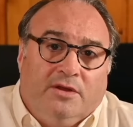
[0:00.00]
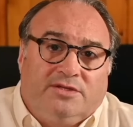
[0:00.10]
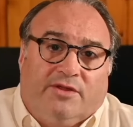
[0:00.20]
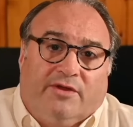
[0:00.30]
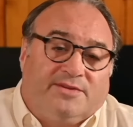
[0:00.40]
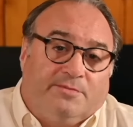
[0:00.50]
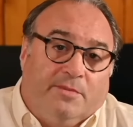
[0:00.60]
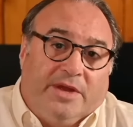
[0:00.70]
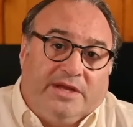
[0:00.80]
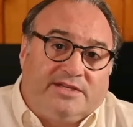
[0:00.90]
so there's
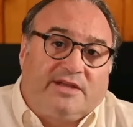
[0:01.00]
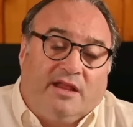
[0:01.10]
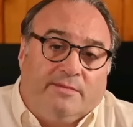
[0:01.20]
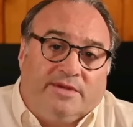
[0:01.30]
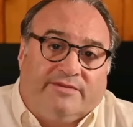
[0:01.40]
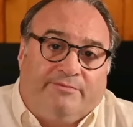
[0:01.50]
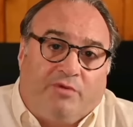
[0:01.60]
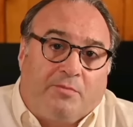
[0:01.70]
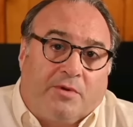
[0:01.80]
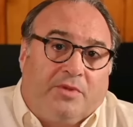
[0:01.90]
basic elements of
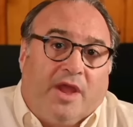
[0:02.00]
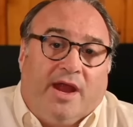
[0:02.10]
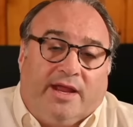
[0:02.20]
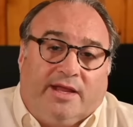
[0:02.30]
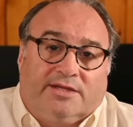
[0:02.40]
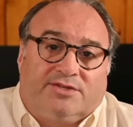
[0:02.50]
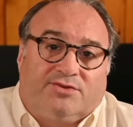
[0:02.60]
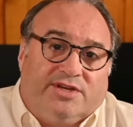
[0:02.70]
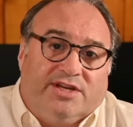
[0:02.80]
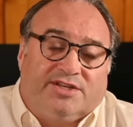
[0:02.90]
proper planning and
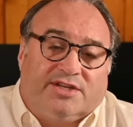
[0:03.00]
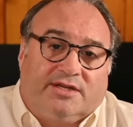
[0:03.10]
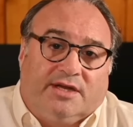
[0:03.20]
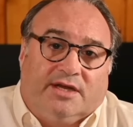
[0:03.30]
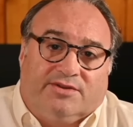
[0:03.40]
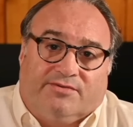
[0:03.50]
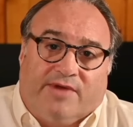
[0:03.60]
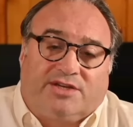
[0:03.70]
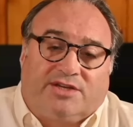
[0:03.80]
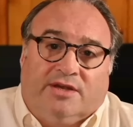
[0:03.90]
strategic uh,
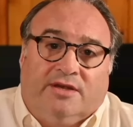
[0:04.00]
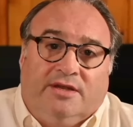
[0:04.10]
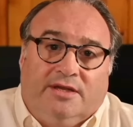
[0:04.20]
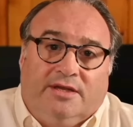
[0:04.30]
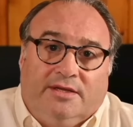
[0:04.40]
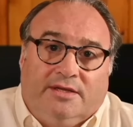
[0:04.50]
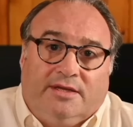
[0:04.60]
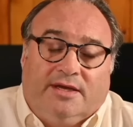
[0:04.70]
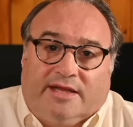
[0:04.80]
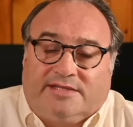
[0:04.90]
direction
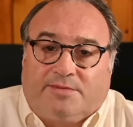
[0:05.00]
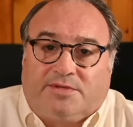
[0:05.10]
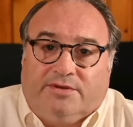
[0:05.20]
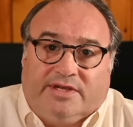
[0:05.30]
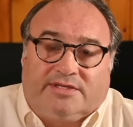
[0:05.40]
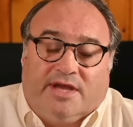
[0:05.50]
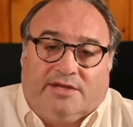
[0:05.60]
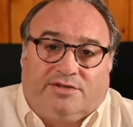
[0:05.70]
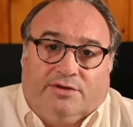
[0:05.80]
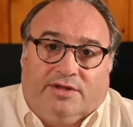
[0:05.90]
that's absolutely
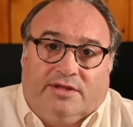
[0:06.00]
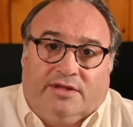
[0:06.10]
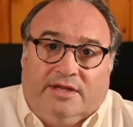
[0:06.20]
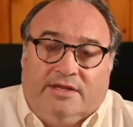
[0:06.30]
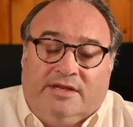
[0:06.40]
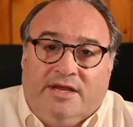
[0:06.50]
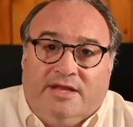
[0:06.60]
essential, and and